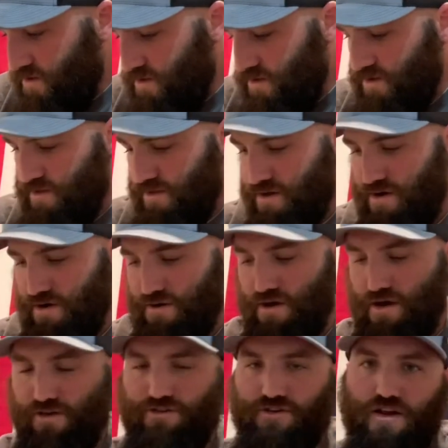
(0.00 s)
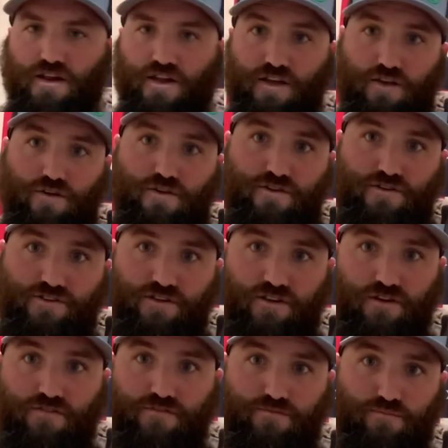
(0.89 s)
And then you're not trying to kill
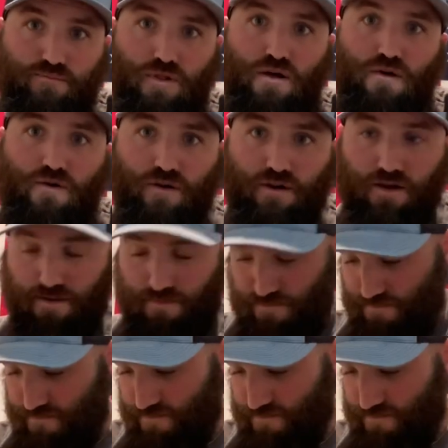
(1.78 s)
yourself blowing up